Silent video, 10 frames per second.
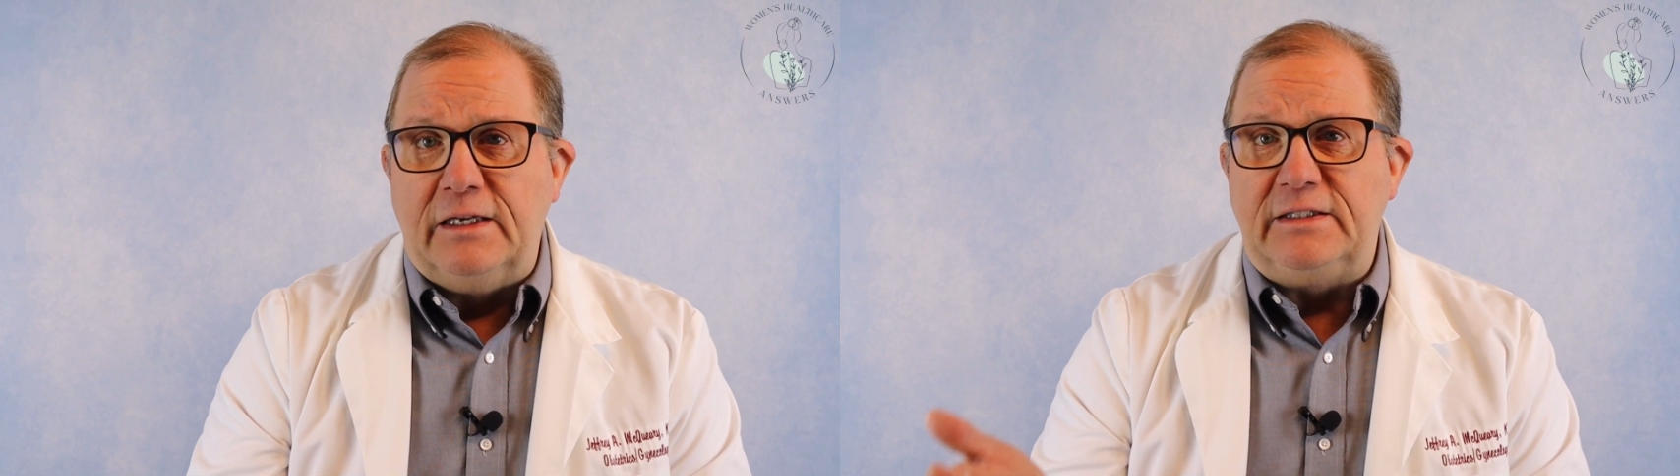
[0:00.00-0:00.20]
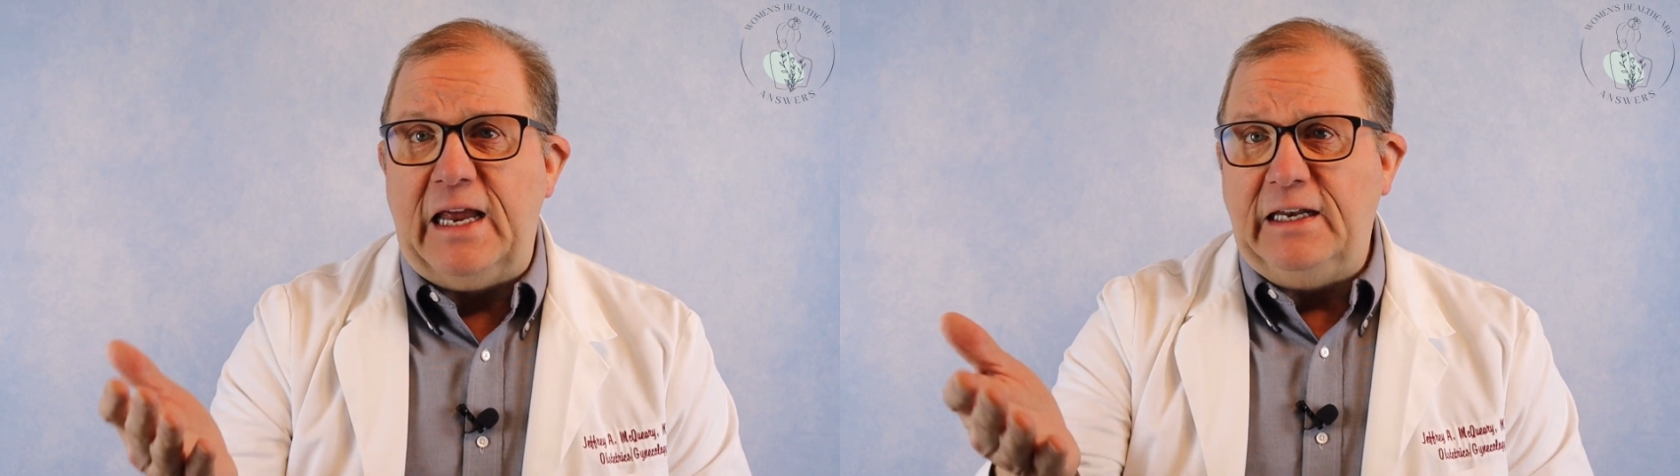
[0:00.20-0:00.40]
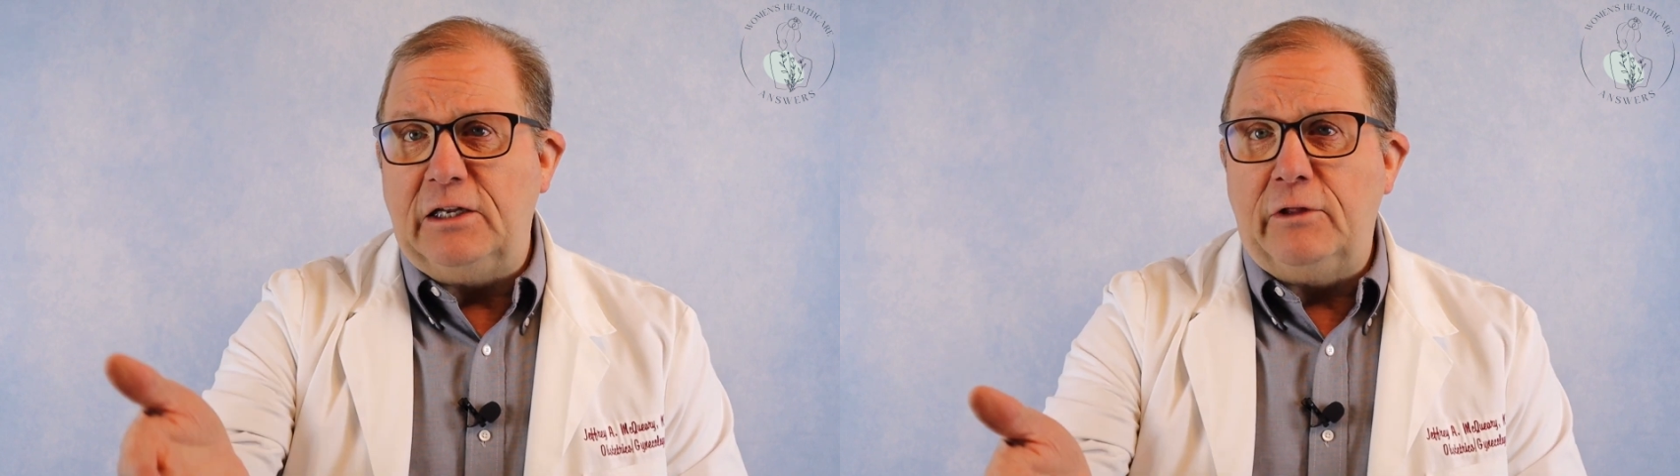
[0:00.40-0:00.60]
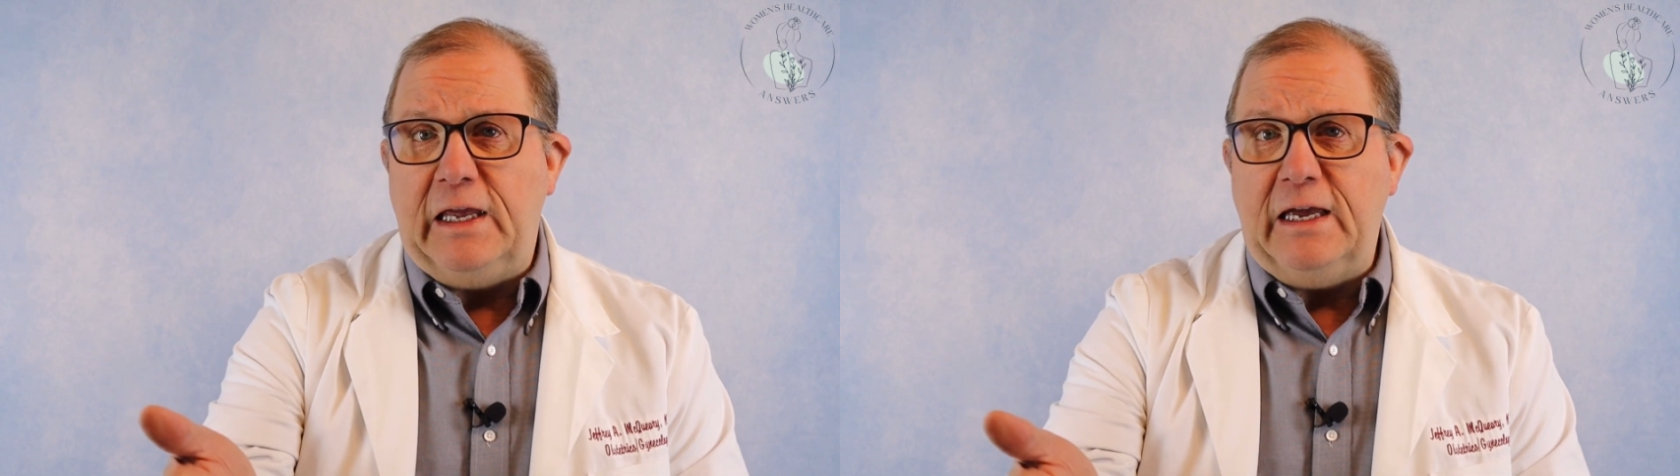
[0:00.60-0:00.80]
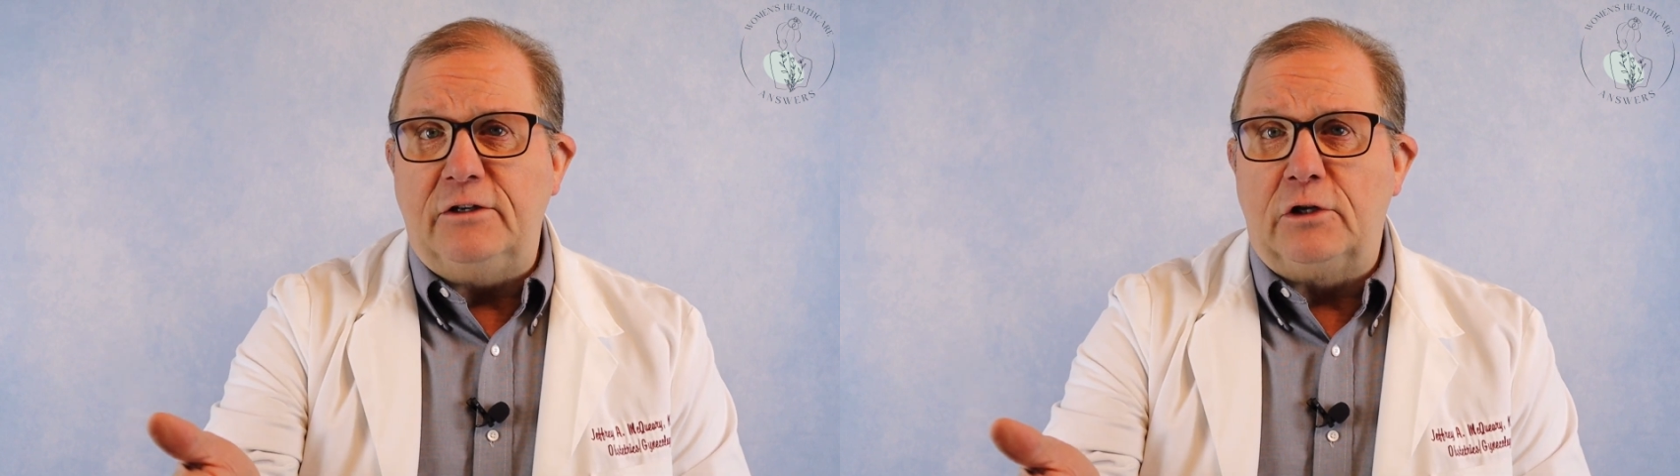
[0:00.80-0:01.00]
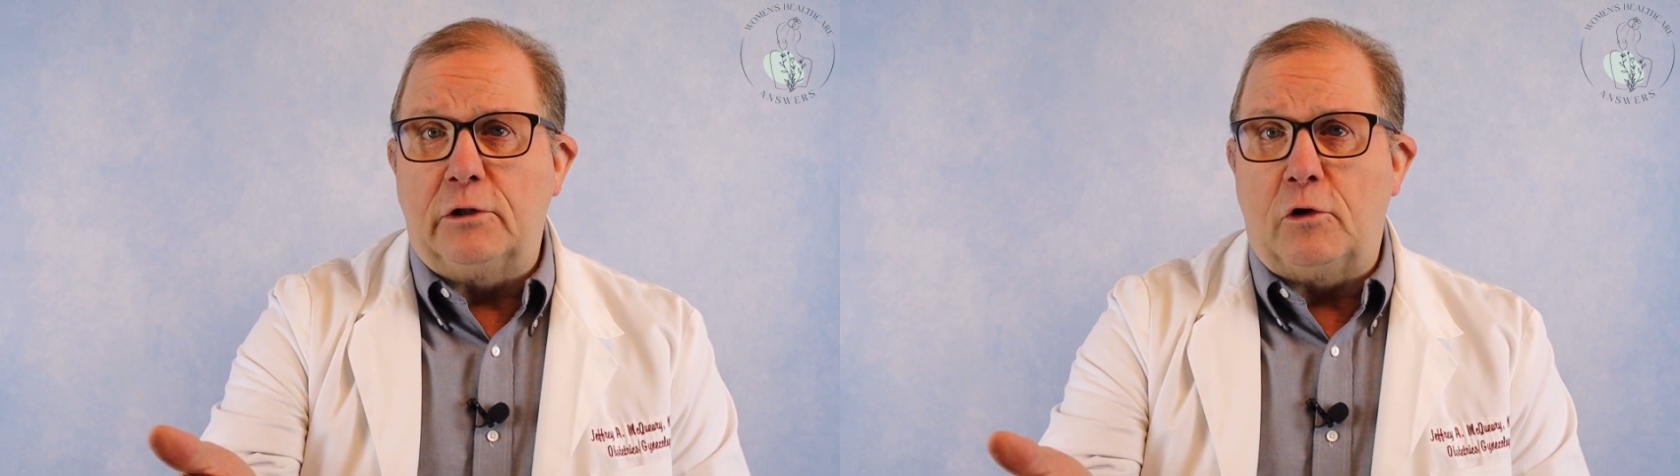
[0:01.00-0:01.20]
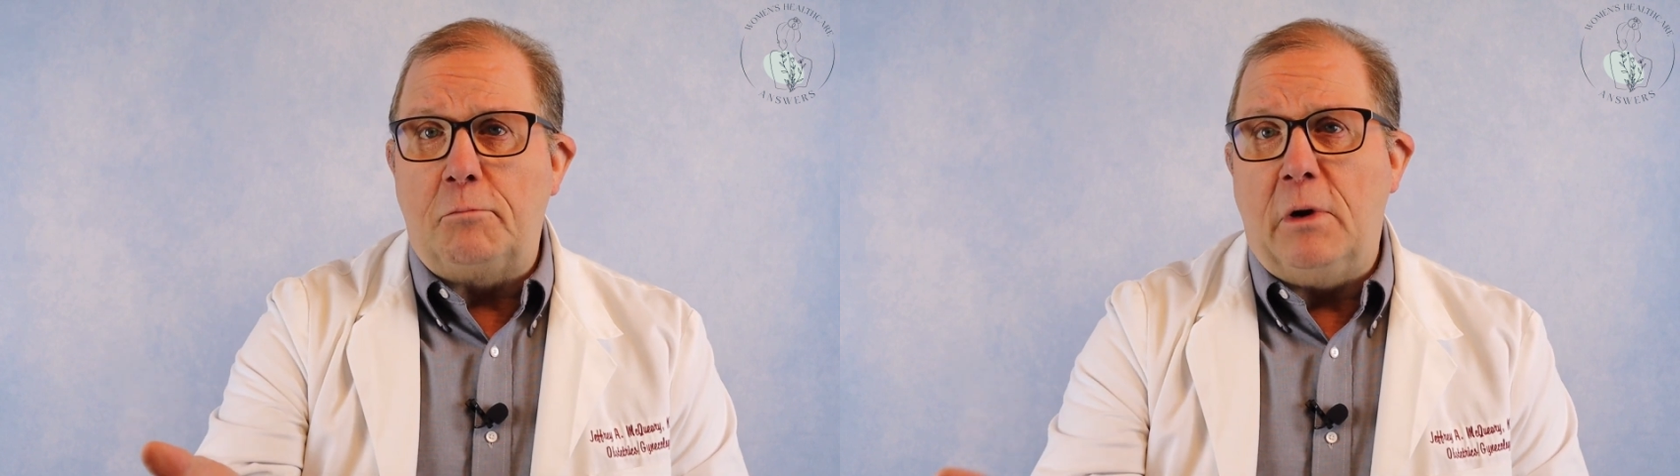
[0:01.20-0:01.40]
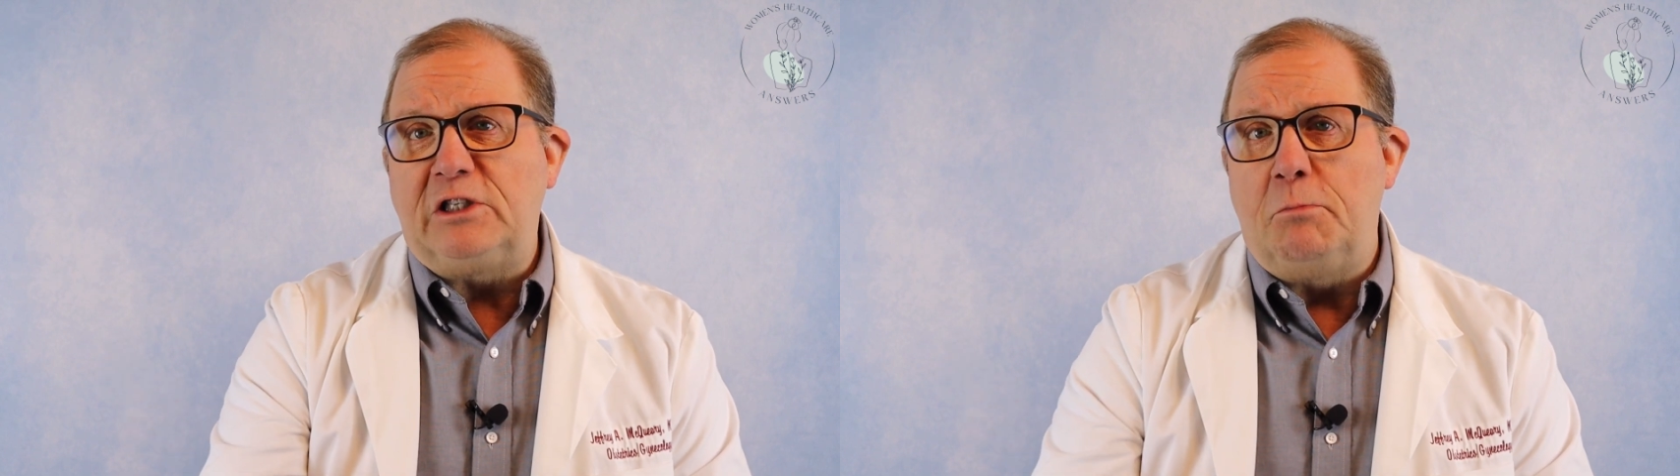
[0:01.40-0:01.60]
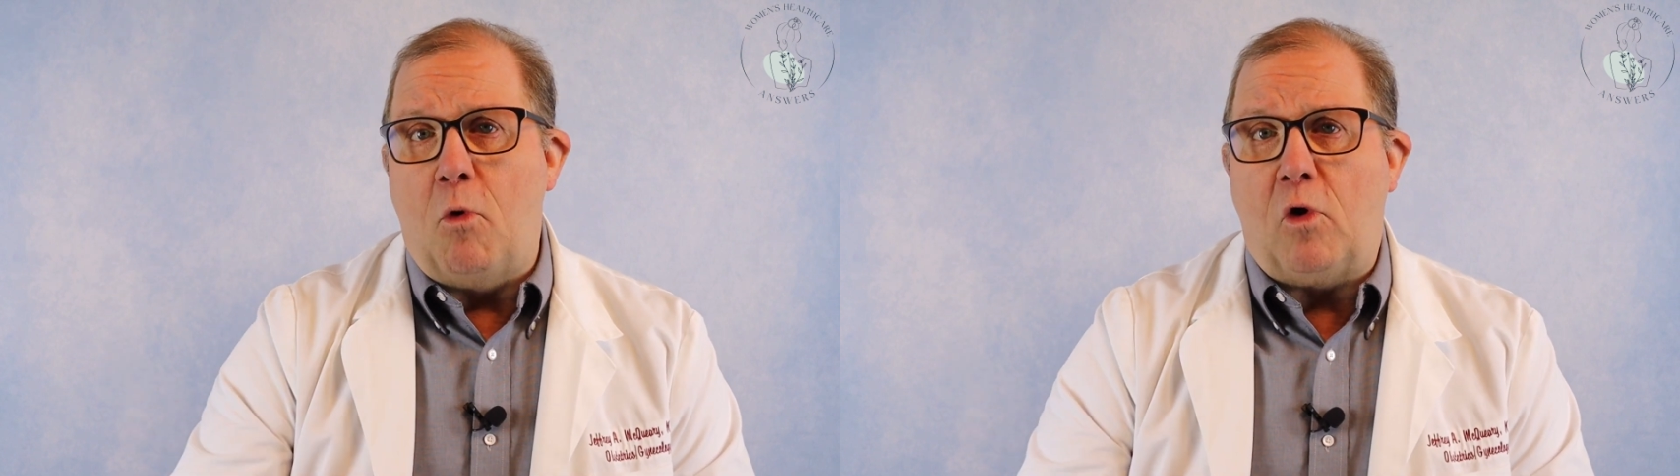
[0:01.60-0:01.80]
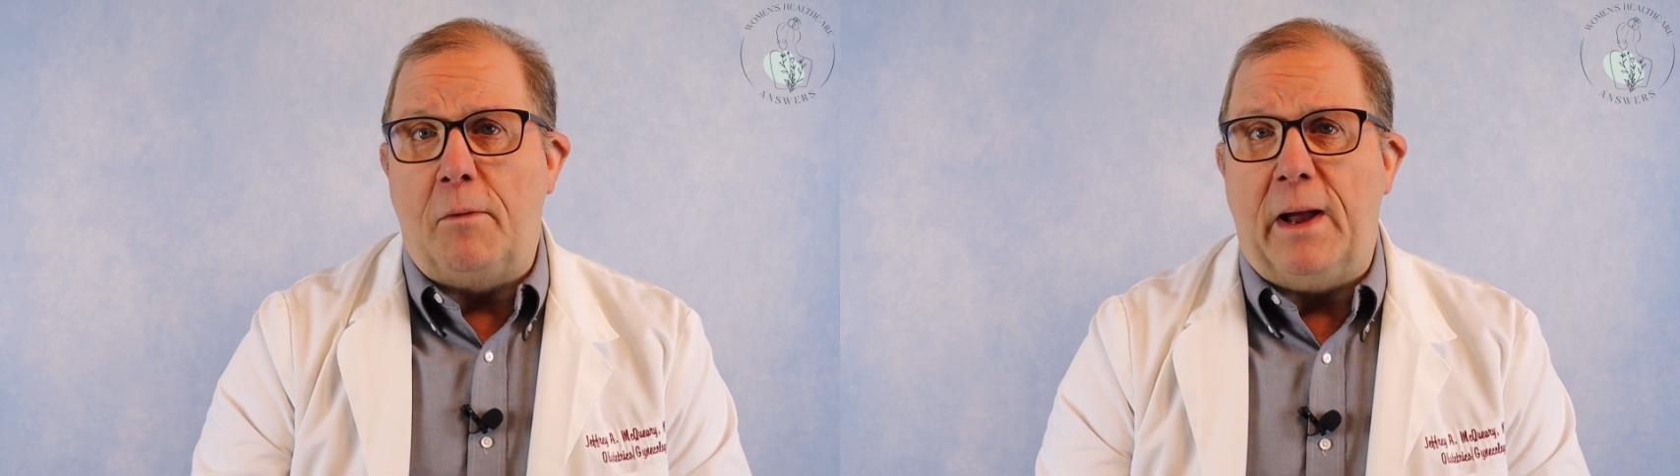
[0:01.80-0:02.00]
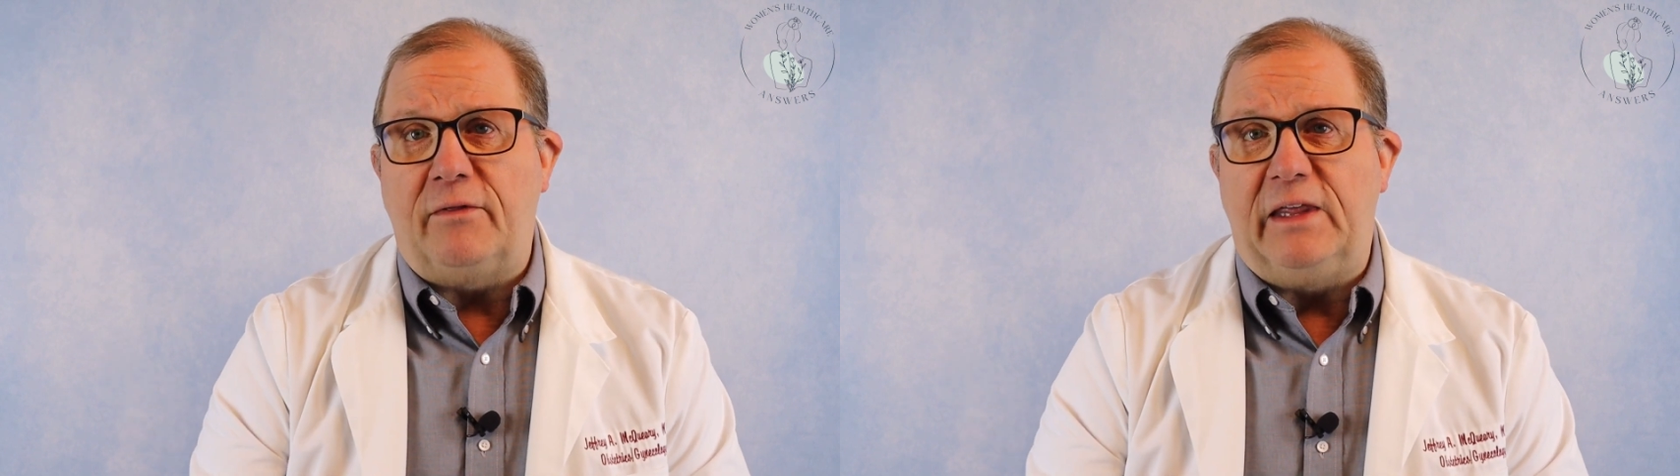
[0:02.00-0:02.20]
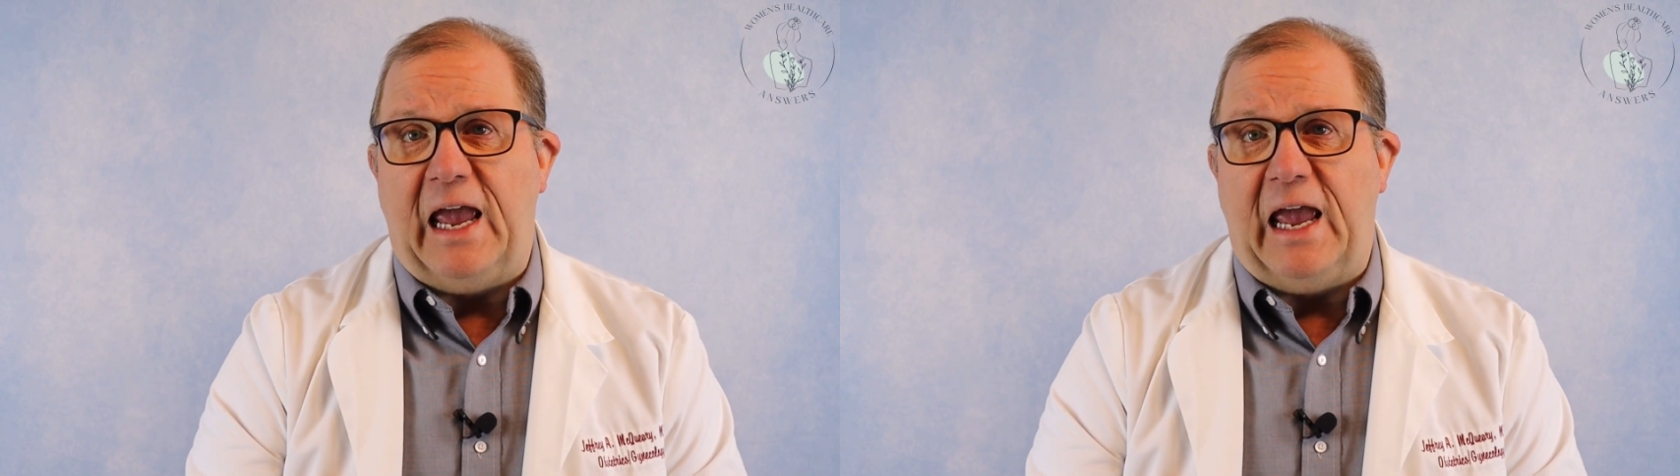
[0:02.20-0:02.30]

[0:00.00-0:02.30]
Stay till the end to learn much more about